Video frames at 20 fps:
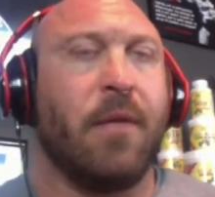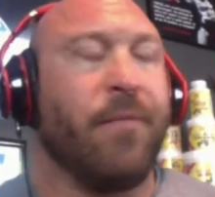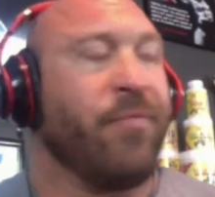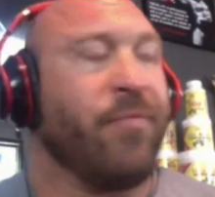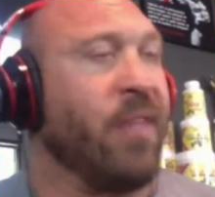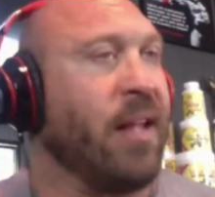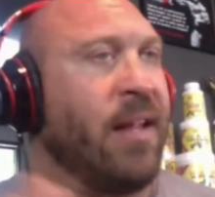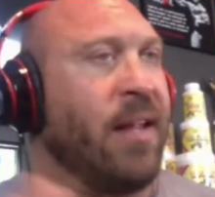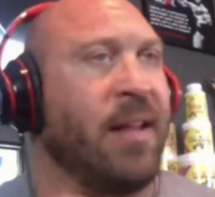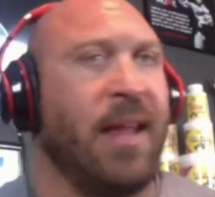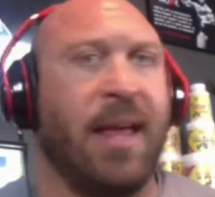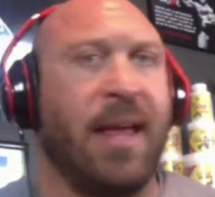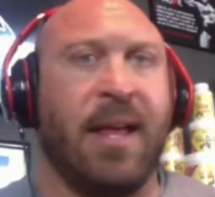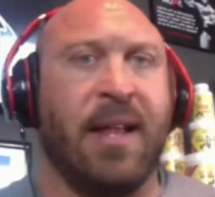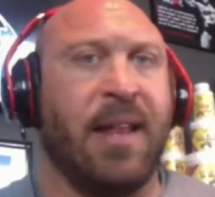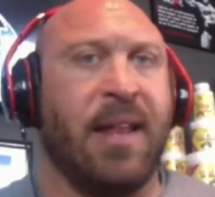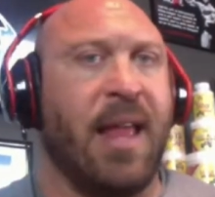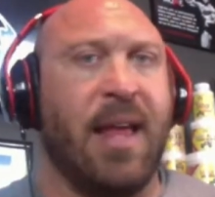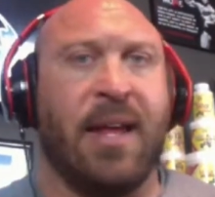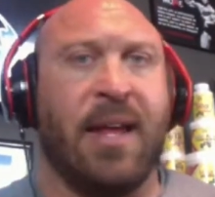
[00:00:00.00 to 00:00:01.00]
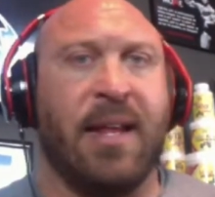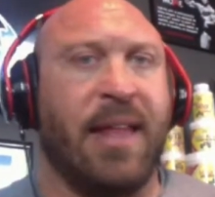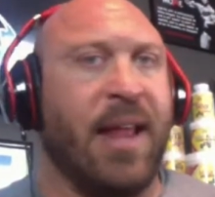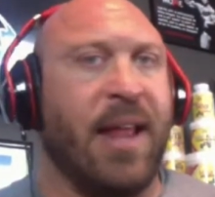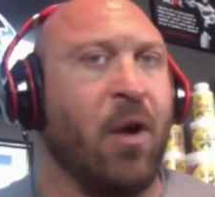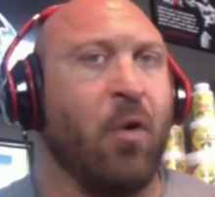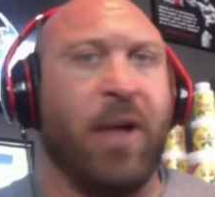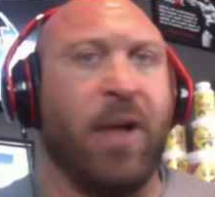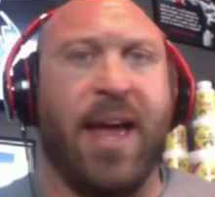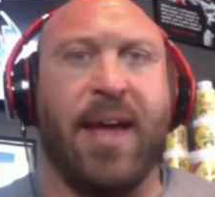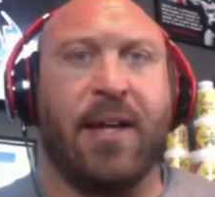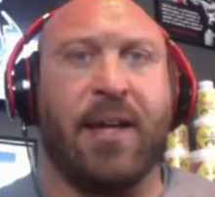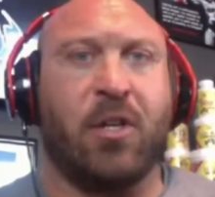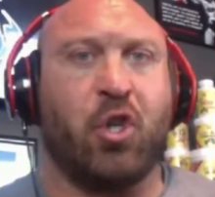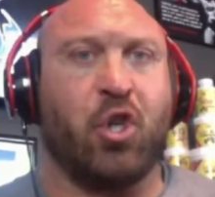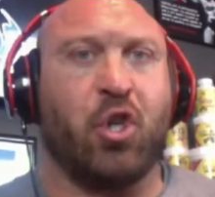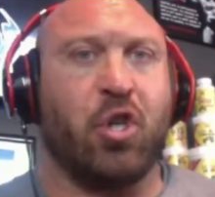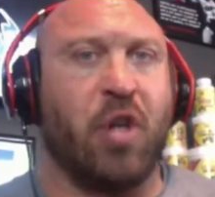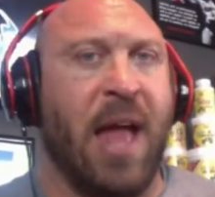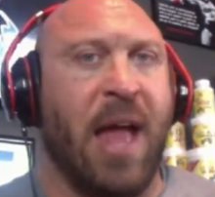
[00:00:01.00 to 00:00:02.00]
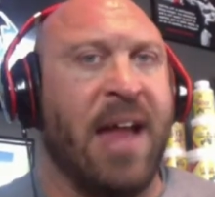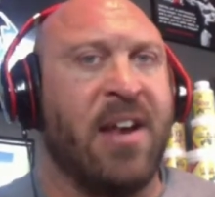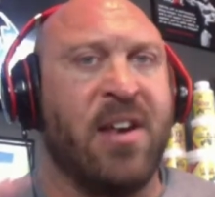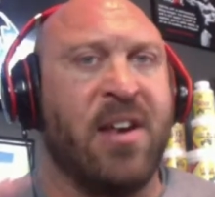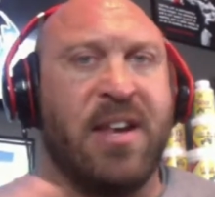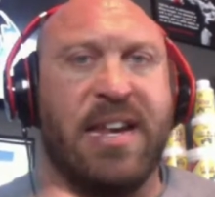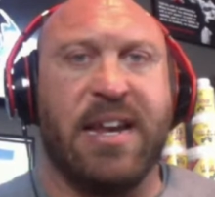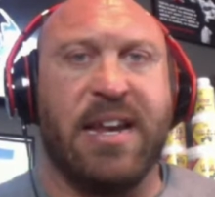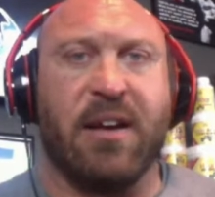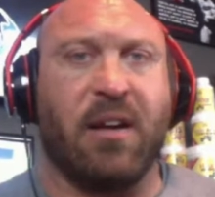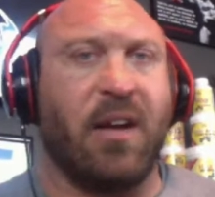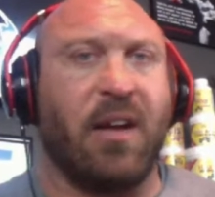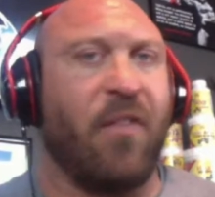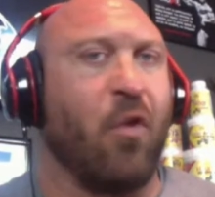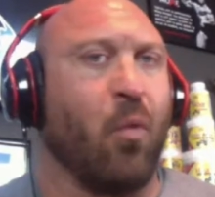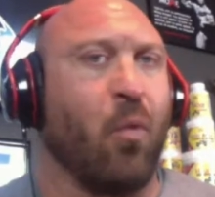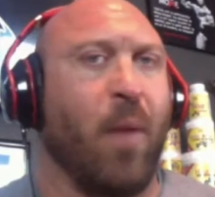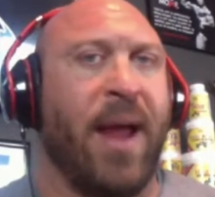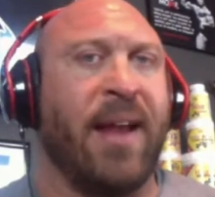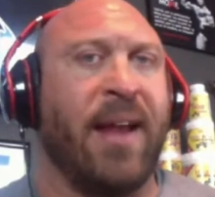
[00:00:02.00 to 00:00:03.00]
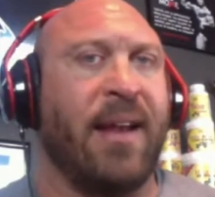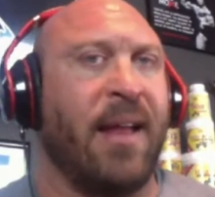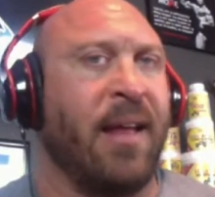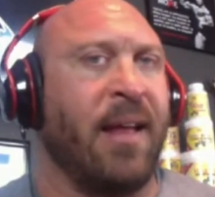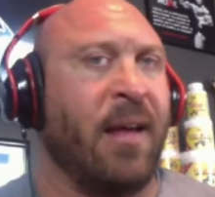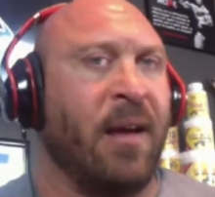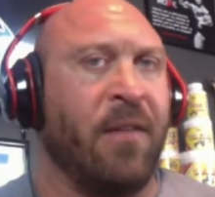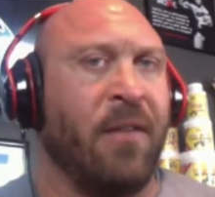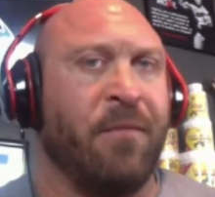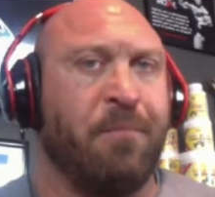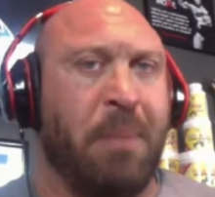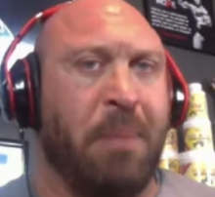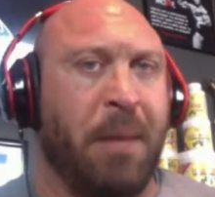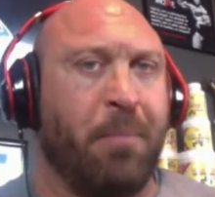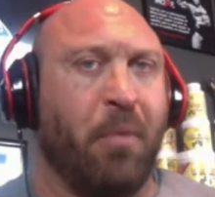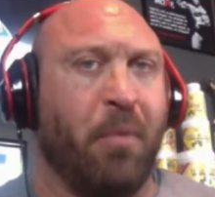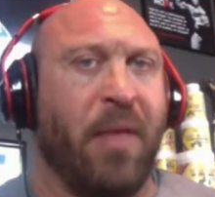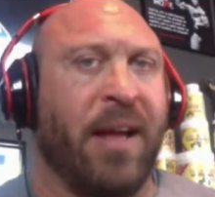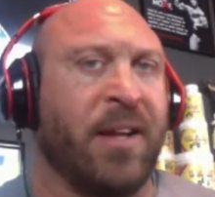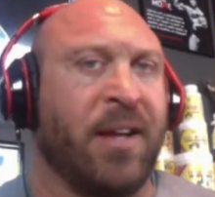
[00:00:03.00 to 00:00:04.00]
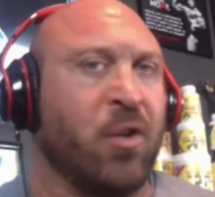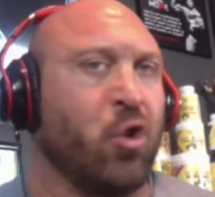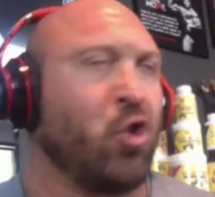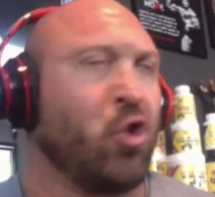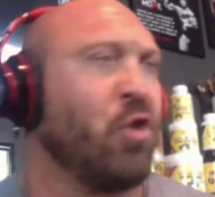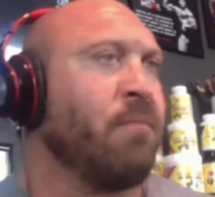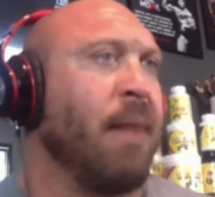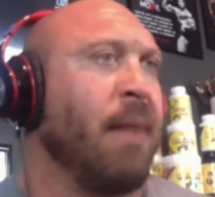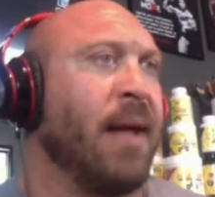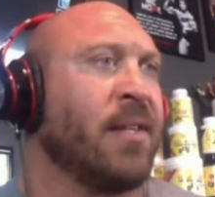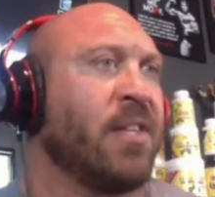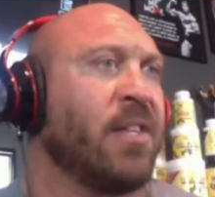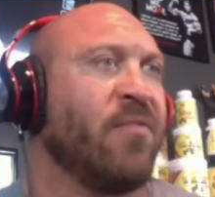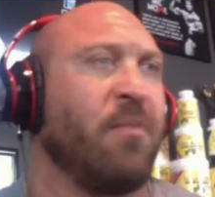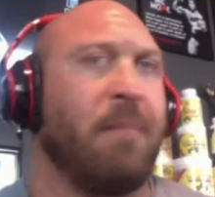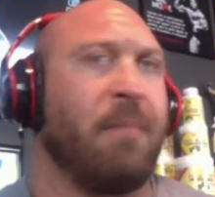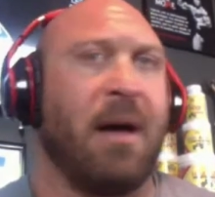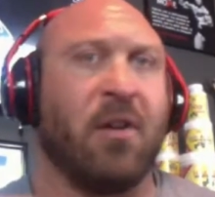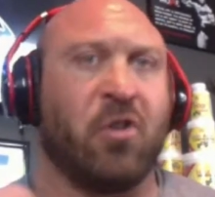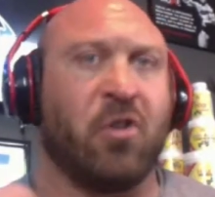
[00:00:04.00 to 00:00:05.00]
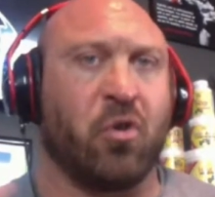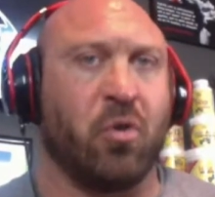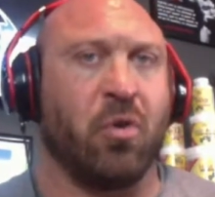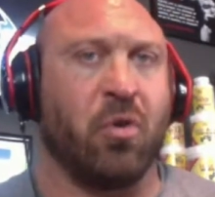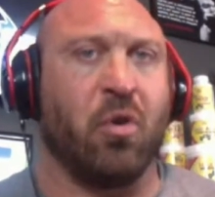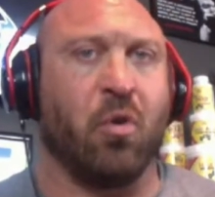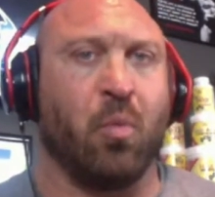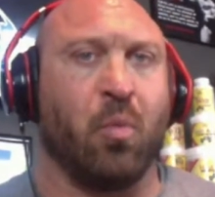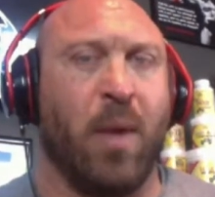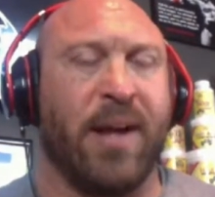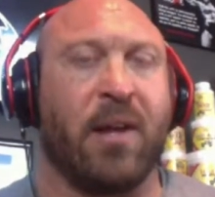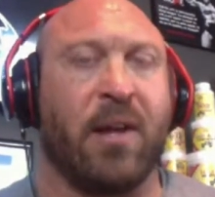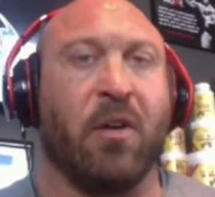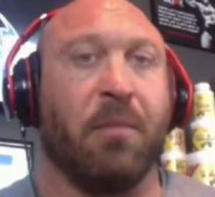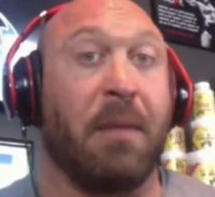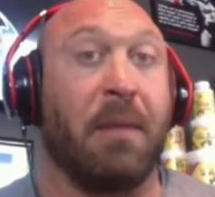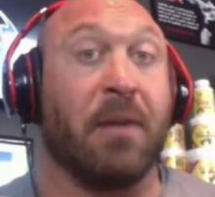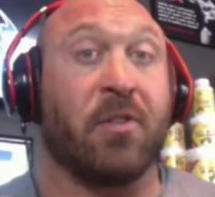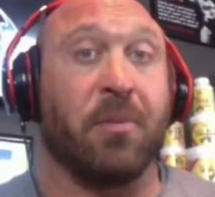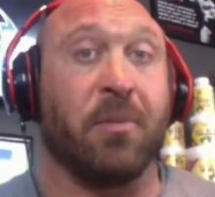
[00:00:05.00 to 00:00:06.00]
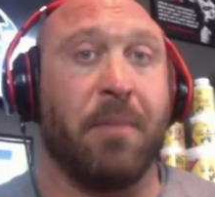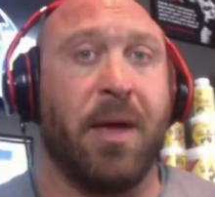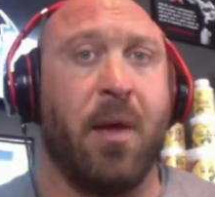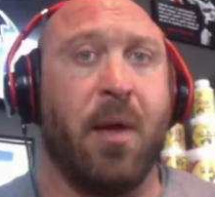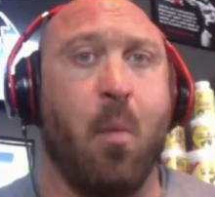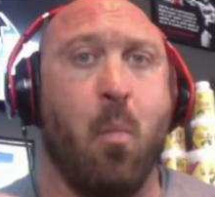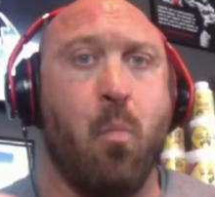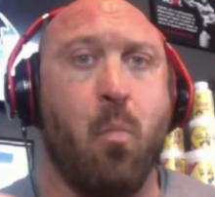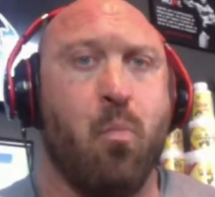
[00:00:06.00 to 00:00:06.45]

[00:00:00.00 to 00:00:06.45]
They don't age at nearly the rate of people that consume massive amounts or regular amounts of meat.